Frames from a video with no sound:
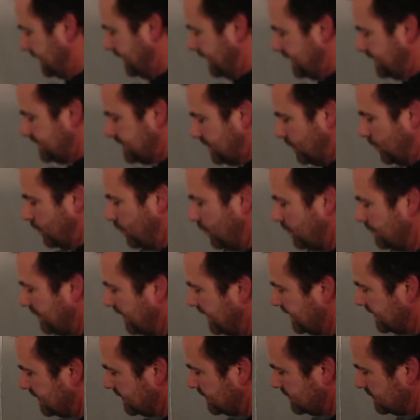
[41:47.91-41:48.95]
I like to hold
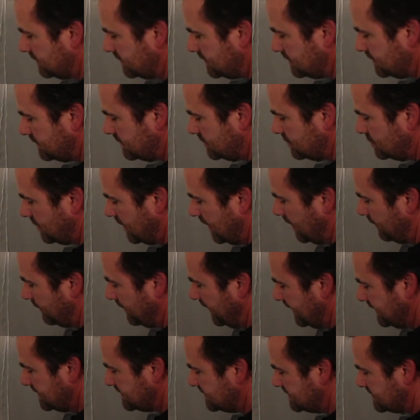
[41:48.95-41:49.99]
my trowel
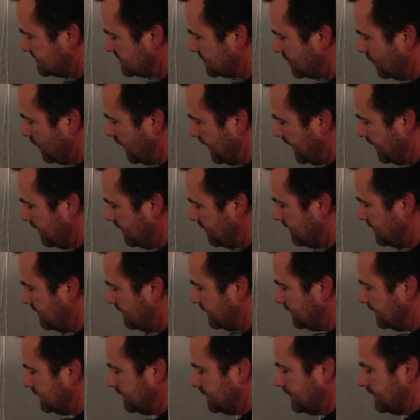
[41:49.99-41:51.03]
nice and square
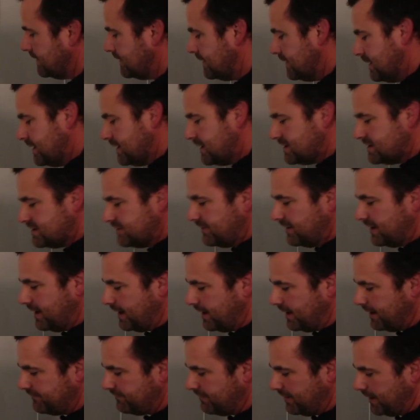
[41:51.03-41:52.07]
because if,
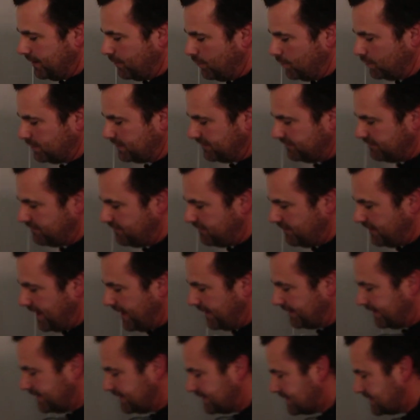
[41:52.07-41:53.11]
I, if I hold it
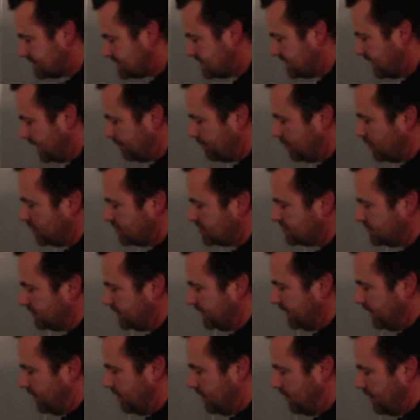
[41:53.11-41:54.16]
flat like this and I push
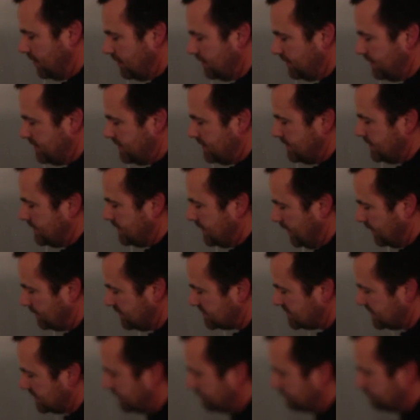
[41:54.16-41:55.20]
really hard, I'm
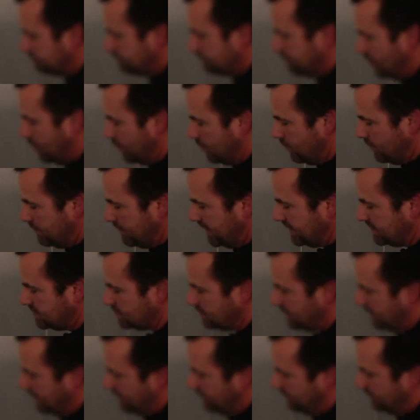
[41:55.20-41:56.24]
just gonna bow my
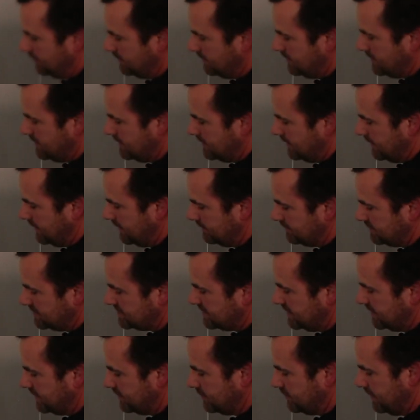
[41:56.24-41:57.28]
trowel and I'm just
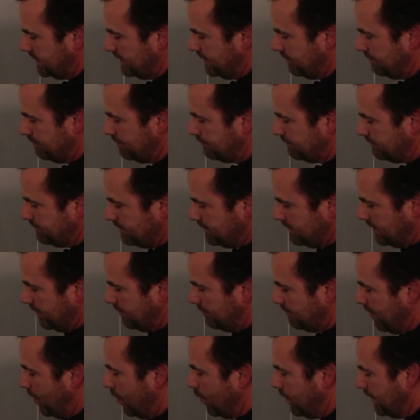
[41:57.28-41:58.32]
gonna create a, a
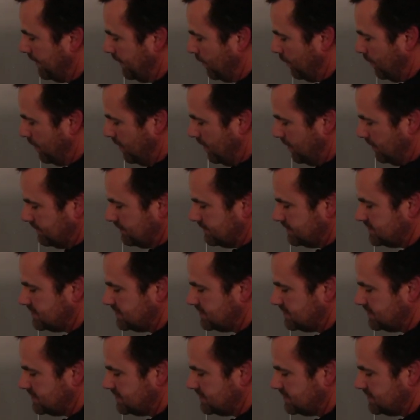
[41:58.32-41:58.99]
bow on the wall.